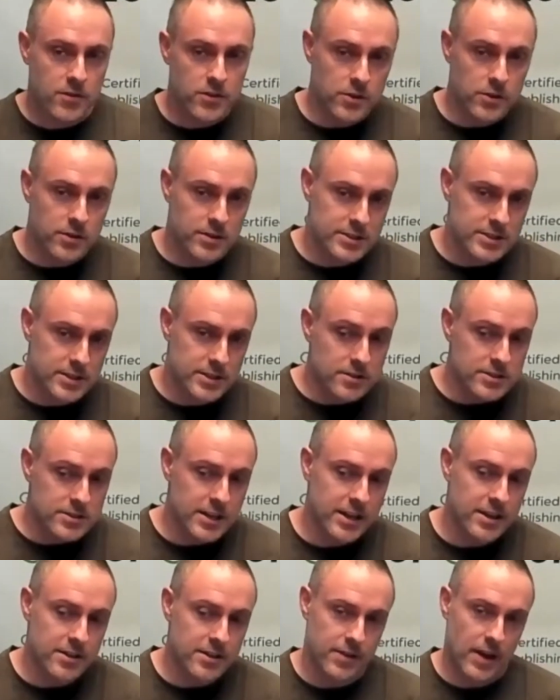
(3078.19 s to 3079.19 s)
you can still
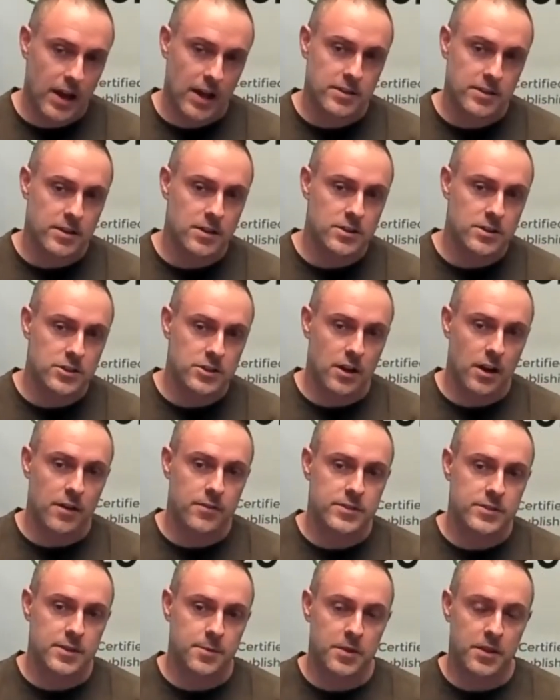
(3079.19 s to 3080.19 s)
take advantage of
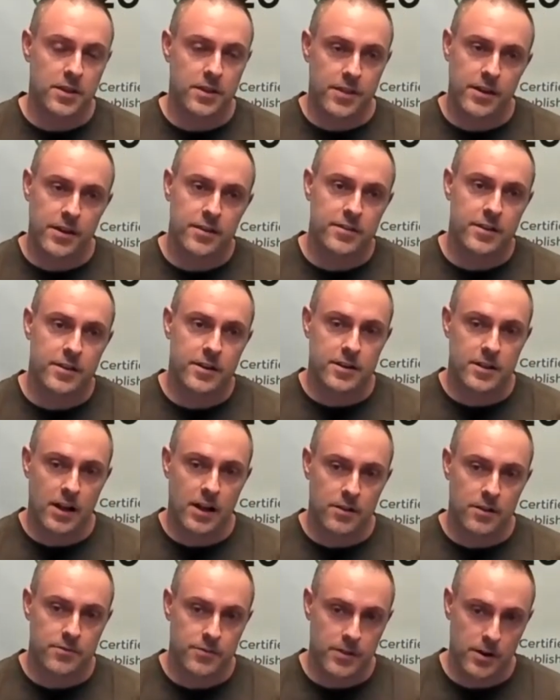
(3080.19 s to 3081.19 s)
some of the things that
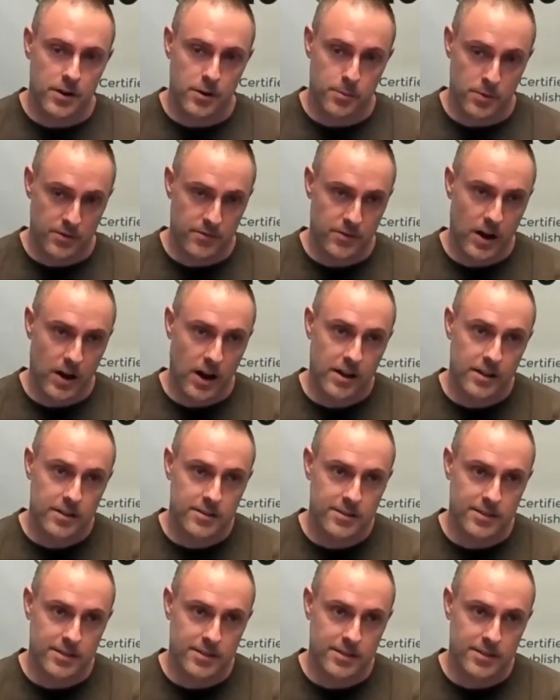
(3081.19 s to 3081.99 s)
Cloudflare provides,